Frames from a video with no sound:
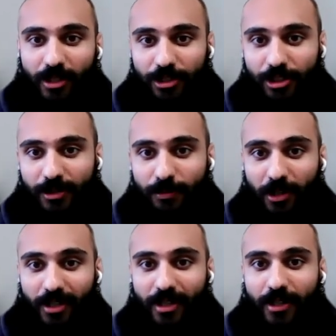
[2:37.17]

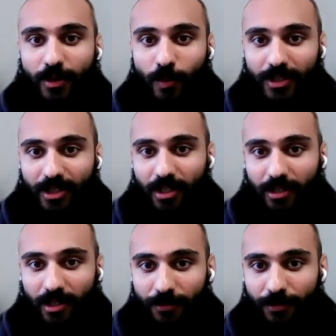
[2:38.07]
subconscious mind
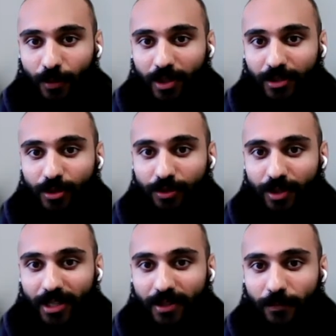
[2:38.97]
what kind of life you
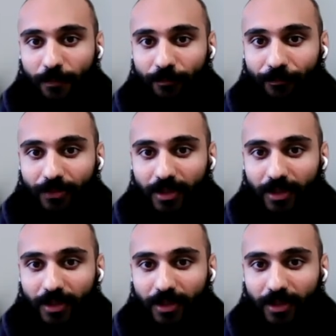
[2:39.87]
want to create.